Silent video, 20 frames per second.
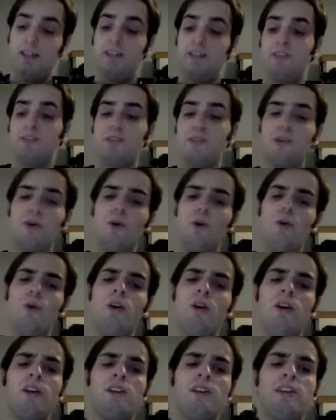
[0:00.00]
so
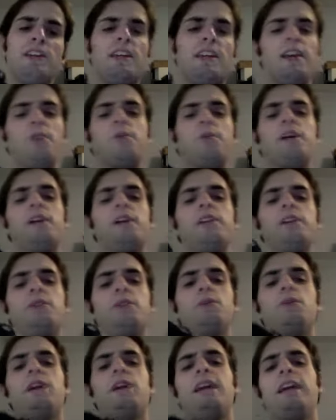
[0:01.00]
you can't wear it in the
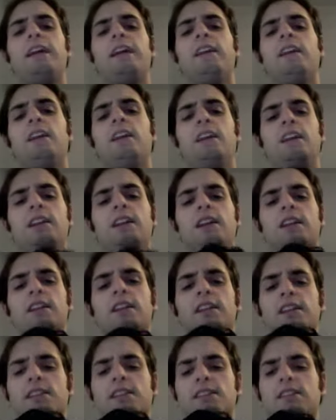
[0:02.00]
rain
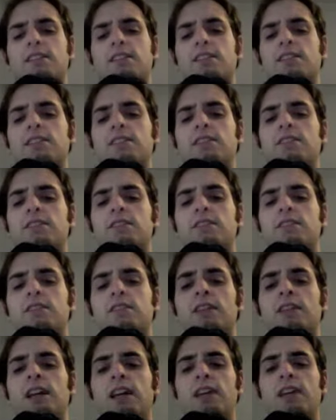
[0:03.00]
unless,
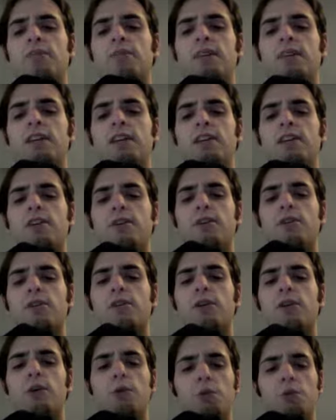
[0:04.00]
like me, your
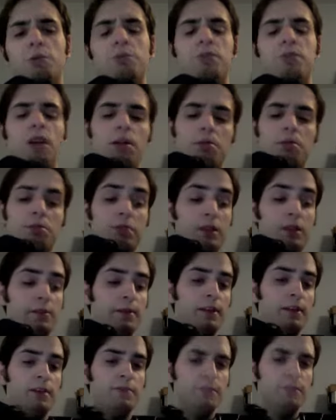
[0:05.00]
goal would probably be
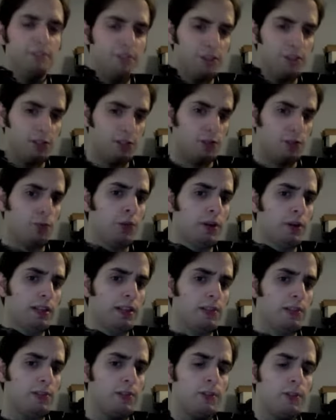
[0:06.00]
to destroy
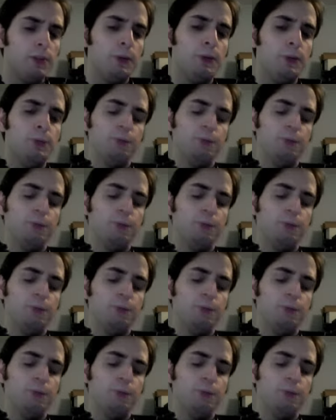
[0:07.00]
this shoe.